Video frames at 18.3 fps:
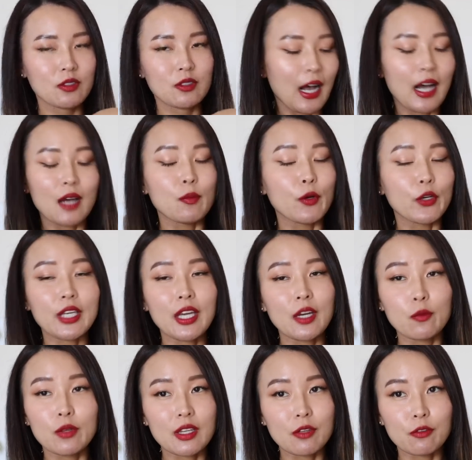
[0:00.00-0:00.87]
I'm
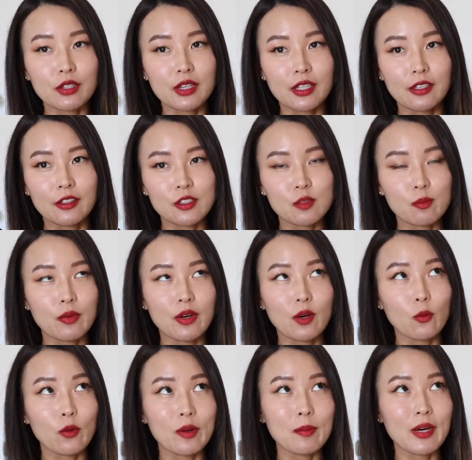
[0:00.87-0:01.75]
okay with everything else,
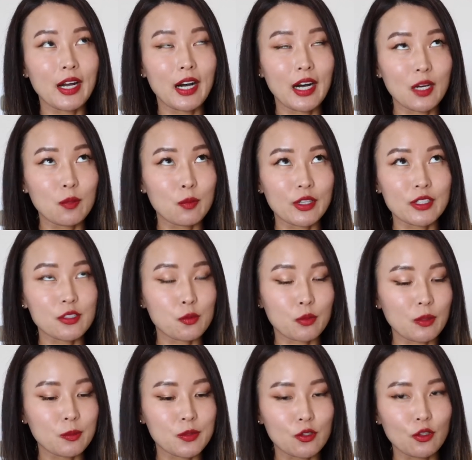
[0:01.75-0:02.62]
but when my eyebrows
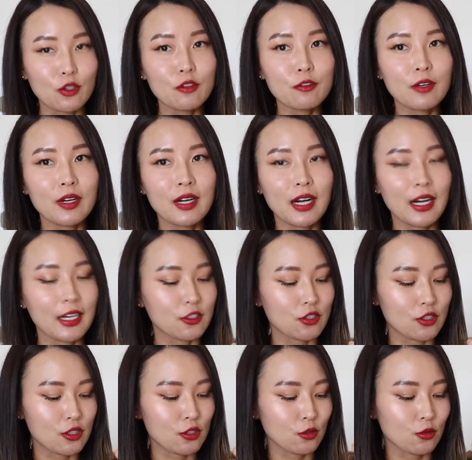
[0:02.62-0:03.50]
rubs off, I
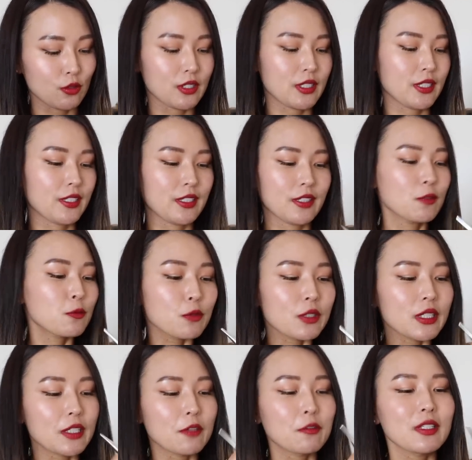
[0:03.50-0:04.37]
just look
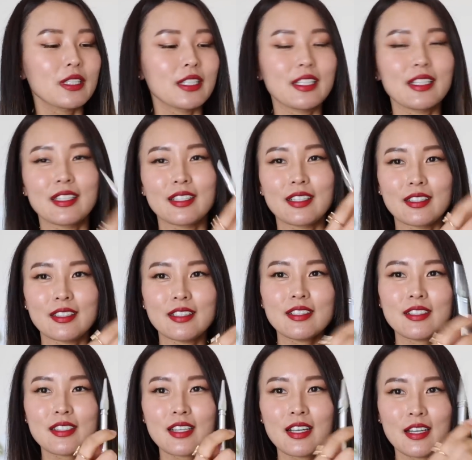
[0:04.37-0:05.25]
really, really
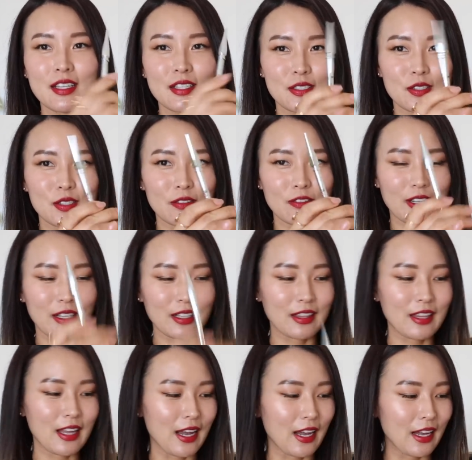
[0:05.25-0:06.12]
hideous. So I've
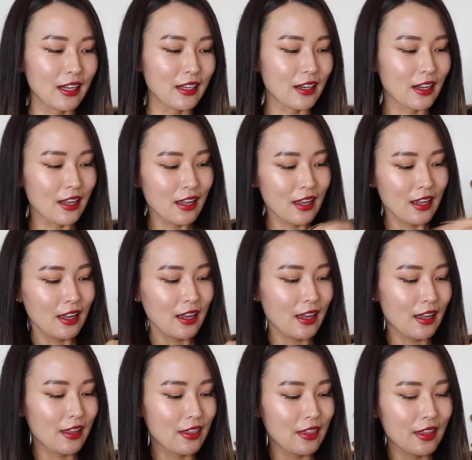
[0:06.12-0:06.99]
got that.
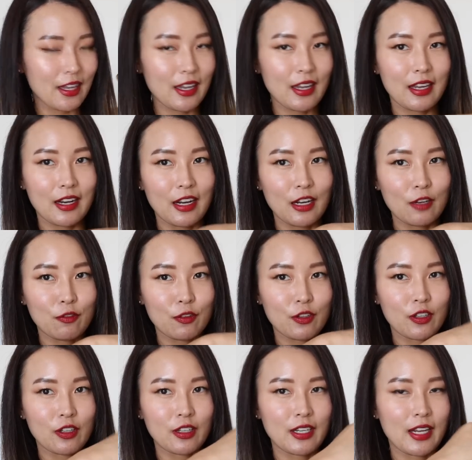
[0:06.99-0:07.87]
And then
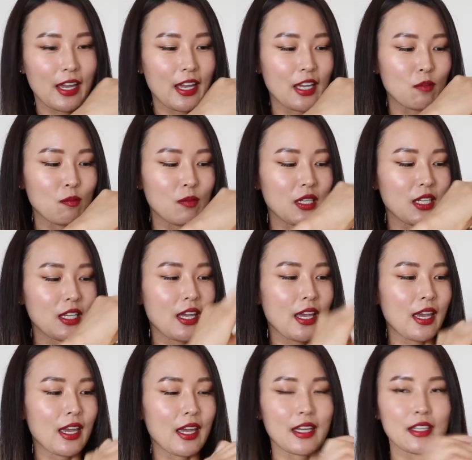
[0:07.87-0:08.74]
I've got a mini
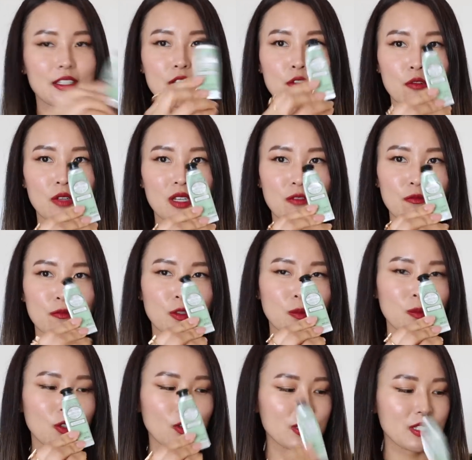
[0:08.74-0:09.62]
hand cream
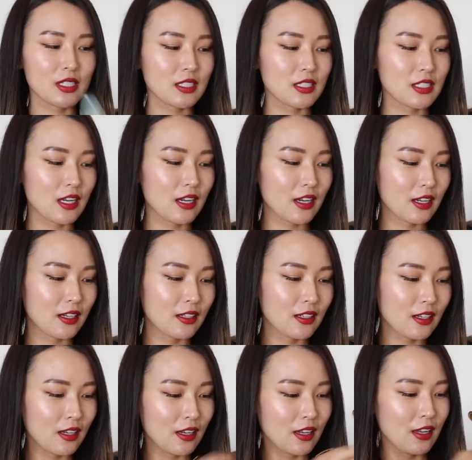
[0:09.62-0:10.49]
from
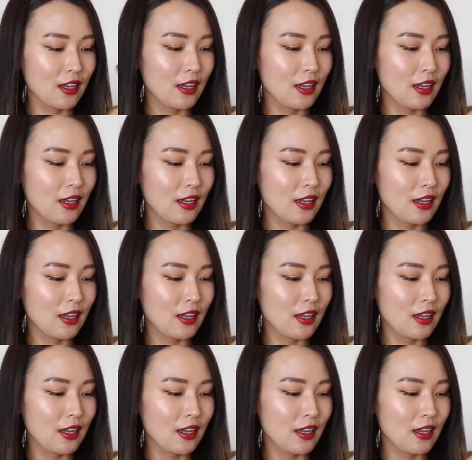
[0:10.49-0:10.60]
L'Occitane.